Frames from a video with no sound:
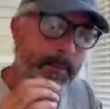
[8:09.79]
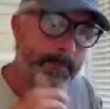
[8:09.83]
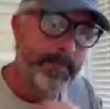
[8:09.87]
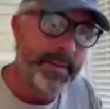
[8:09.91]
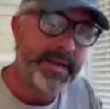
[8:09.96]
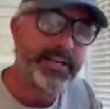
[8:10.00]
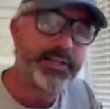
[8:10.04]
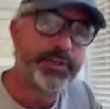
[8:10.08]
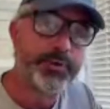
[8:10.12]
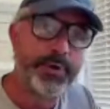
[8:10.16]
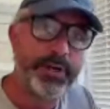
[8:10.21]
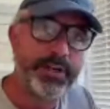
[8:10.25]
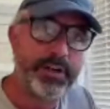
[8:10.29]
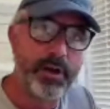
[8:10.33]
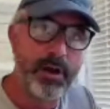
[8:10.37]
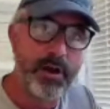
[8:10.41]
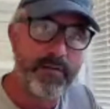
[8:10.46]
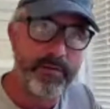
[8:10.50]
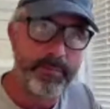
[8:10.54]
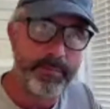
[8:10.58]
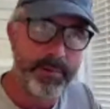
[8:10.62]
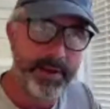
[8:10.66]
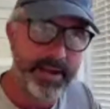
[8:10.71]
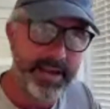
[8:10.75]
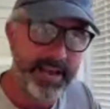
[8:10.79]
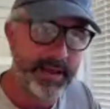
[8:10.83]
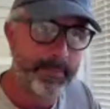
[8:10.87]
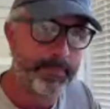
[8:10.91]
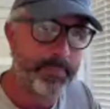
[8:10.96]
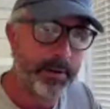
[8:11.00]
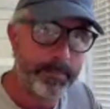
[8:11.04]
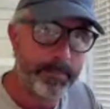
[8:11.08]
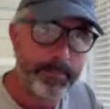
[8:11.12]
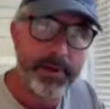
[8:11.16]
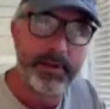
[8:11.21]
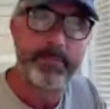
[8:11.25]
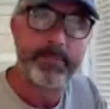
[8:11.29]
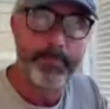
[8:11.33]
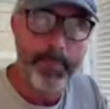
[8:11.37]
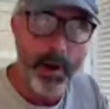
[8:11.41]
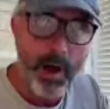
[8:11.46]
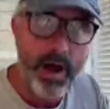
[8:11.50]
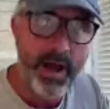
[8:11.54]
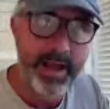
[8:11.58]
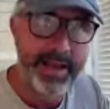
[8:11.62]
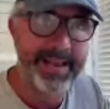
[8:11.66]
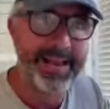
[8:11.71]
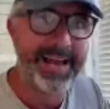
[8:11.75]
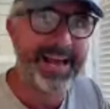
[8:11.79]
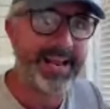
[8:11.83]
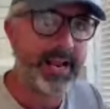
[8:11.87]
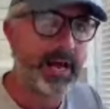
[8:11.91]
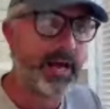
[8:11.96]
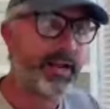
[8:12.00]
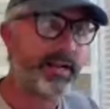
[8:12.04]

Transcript: make sure you don't overpay, but buy.